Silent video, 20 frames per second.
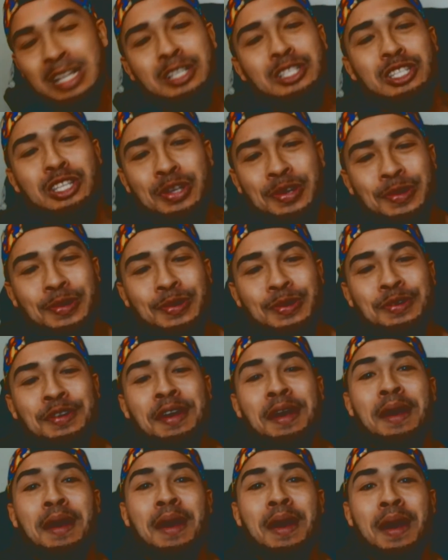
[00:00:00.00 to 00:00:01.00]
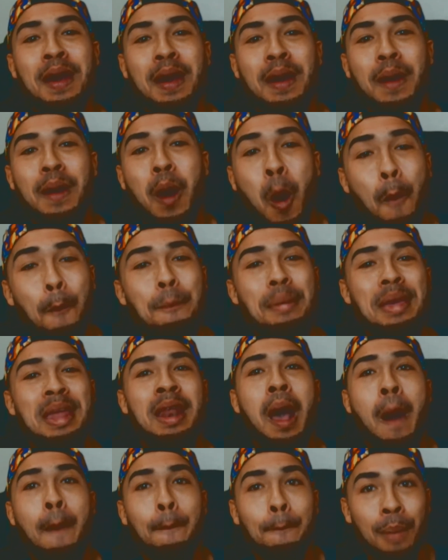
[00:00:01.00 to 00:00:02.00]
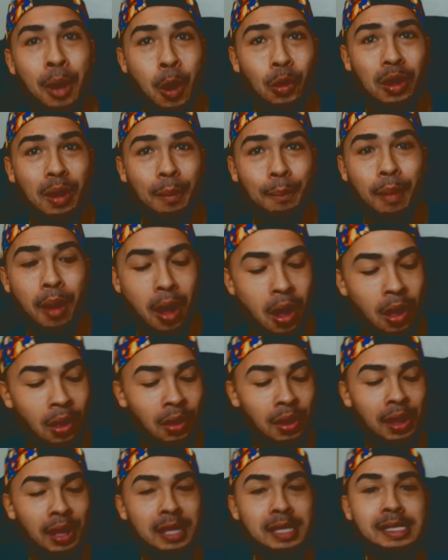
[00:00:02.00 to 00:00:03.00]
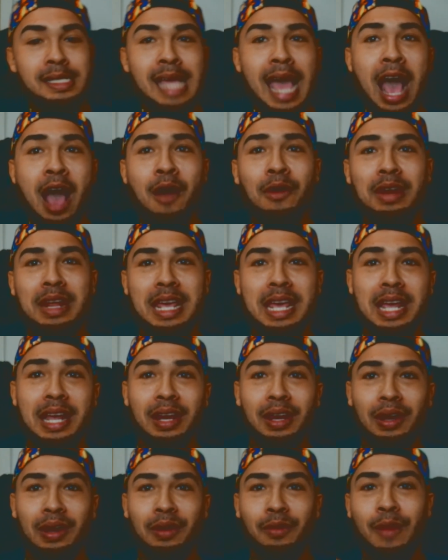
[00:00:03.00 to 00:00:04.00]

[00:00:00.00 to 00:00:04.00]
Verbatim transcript: to open a Pokeball down here,